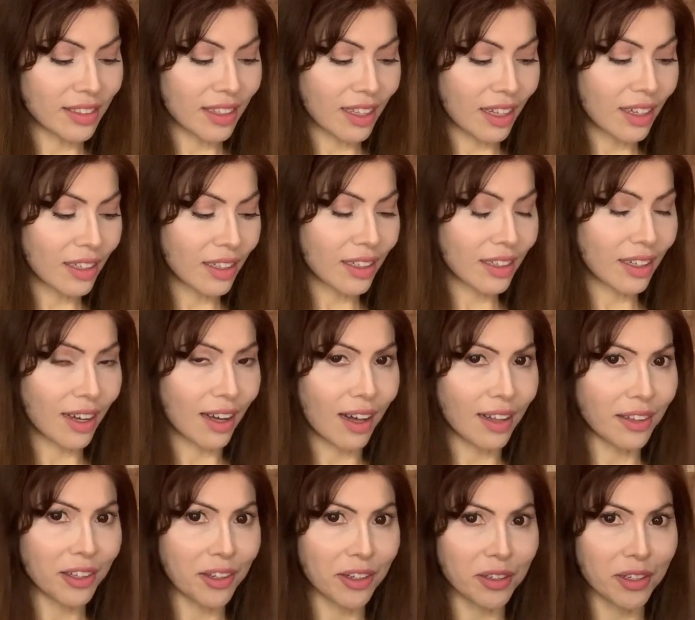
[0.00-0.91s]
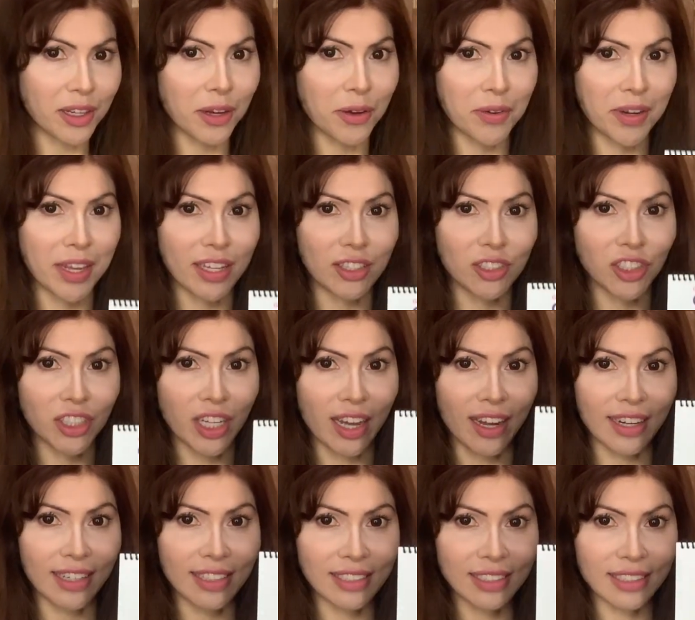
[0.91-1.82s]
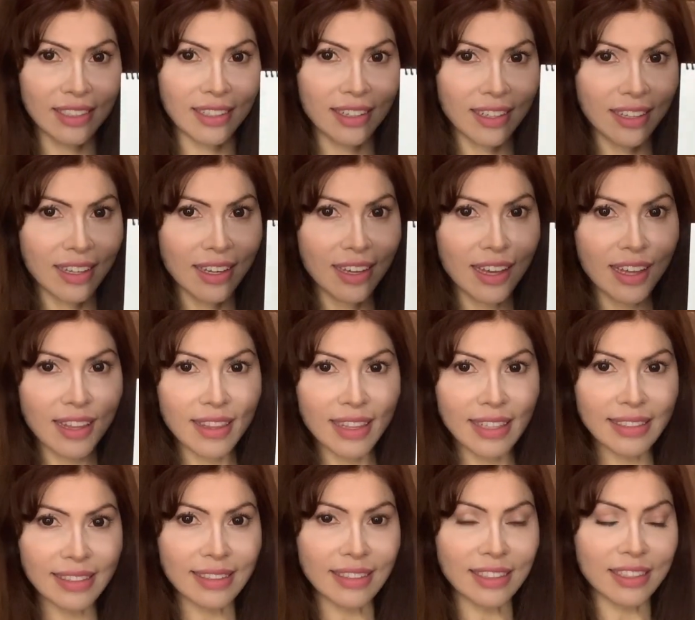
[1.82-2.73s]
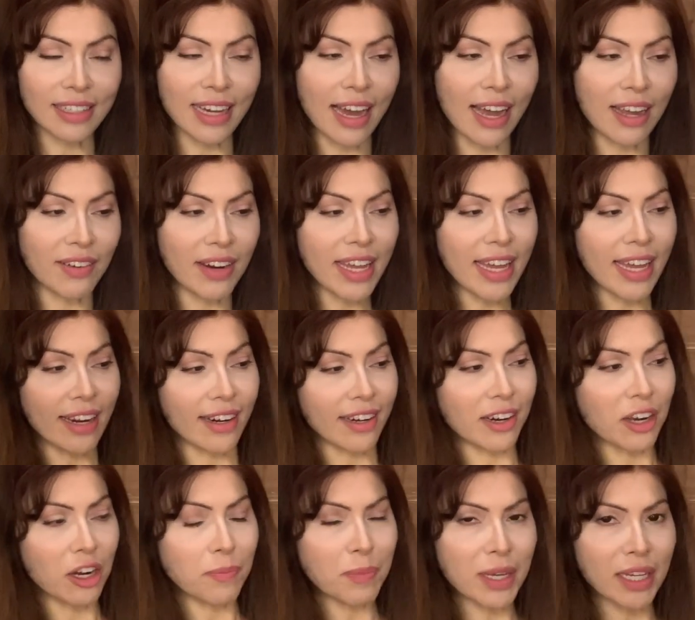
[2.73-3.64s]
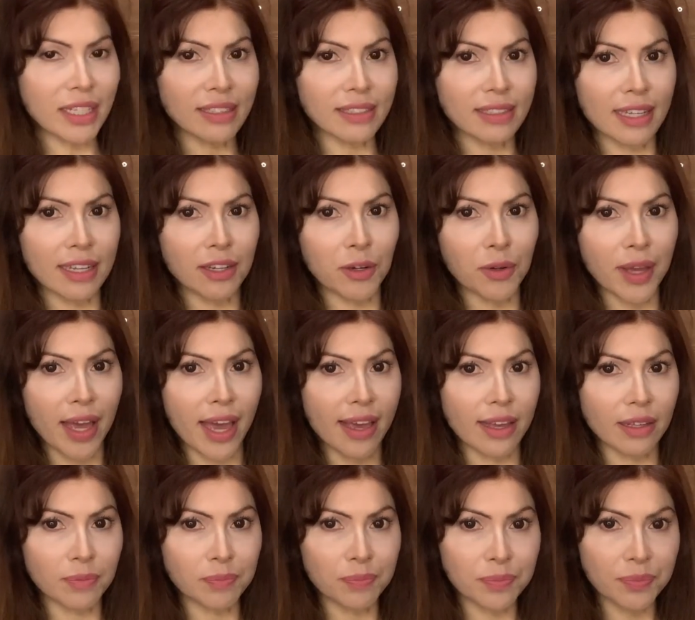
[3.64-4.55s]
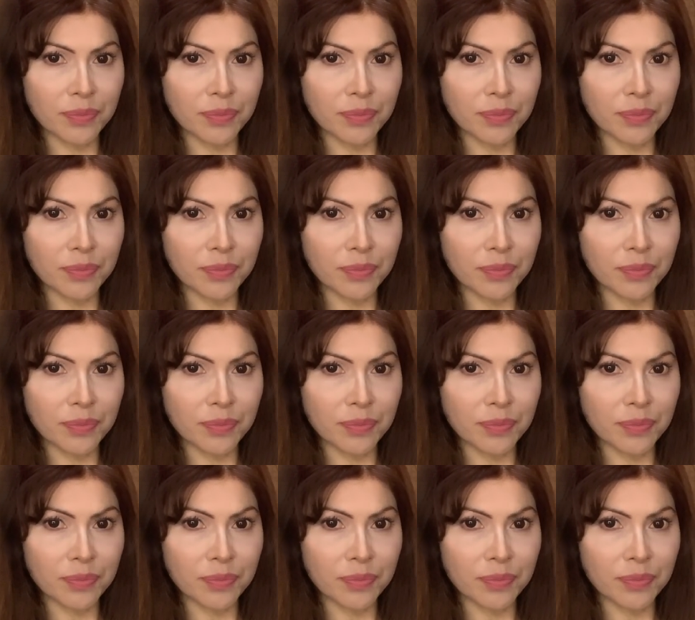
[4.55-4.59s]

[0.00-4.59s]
the color coding chart. This little guy right here. Hope you can see it okay.